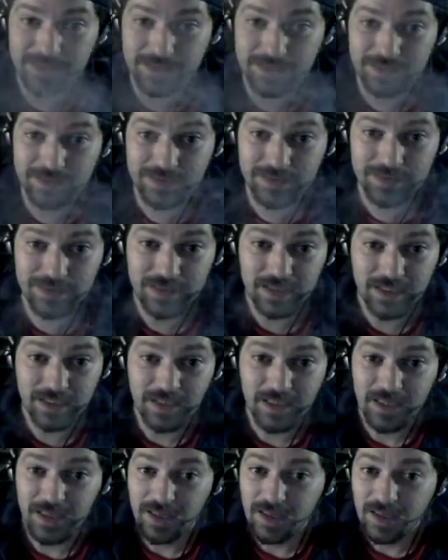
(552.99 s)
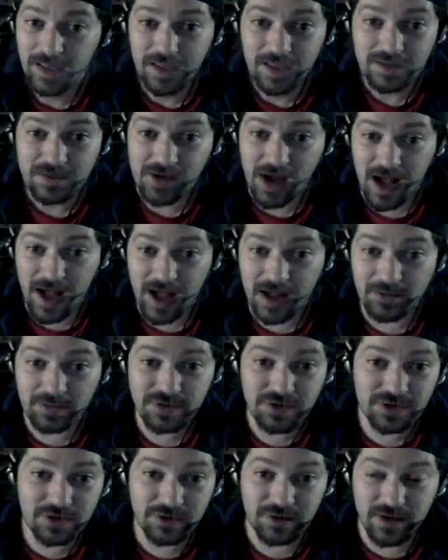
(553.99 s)
It's absolutely lovely, and
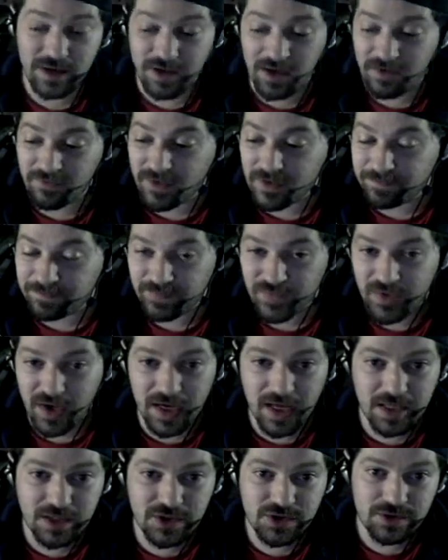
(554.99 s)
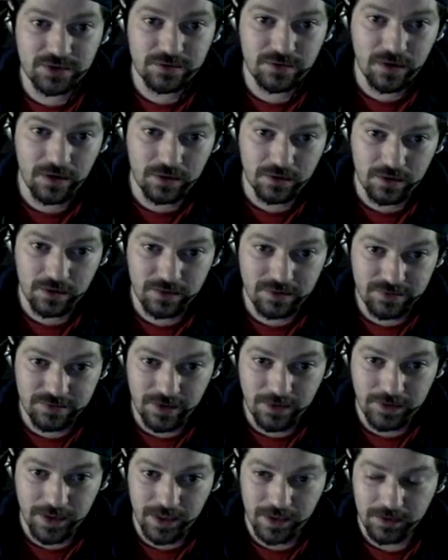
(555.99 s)
it's not got a throat hit.
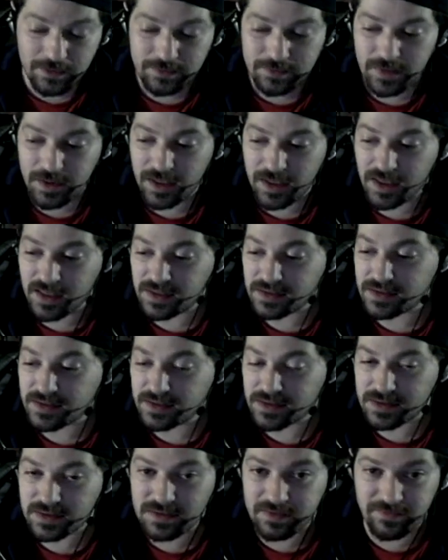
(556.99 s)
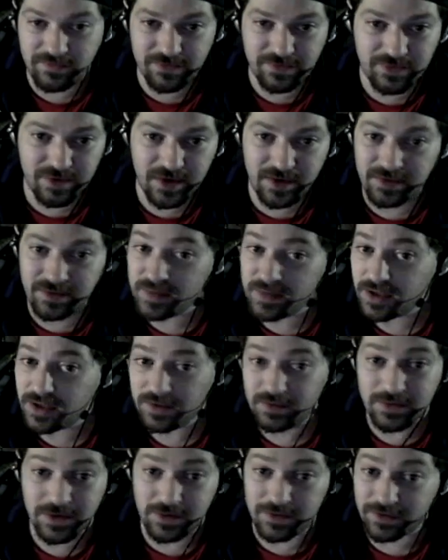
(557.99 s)
It's very mild on the throat hit, actually,
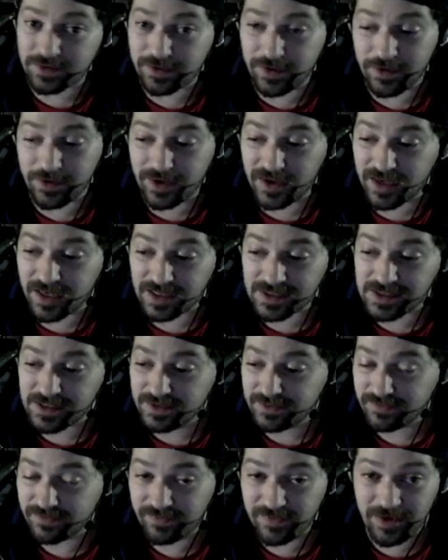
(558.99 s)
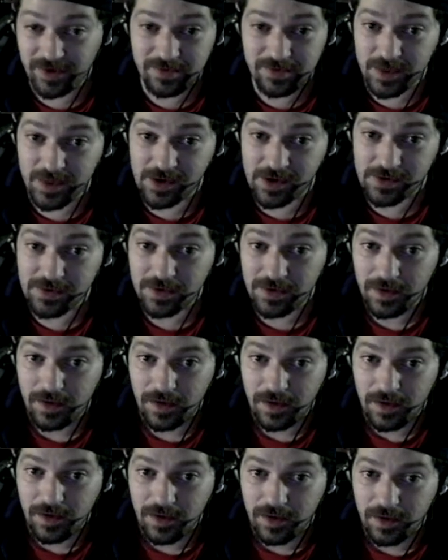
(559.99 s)
very mild, but
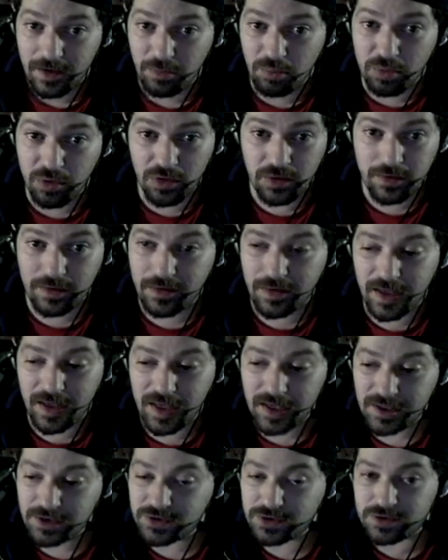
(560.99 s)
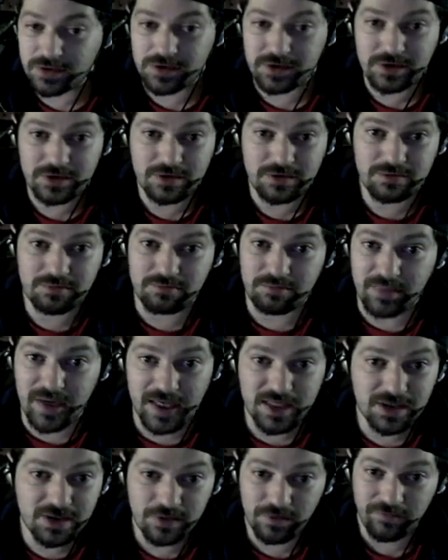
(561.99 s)
it just makes up for it
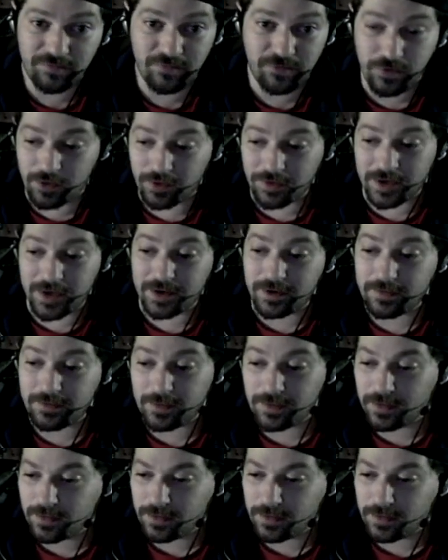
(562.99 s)
with the flavour.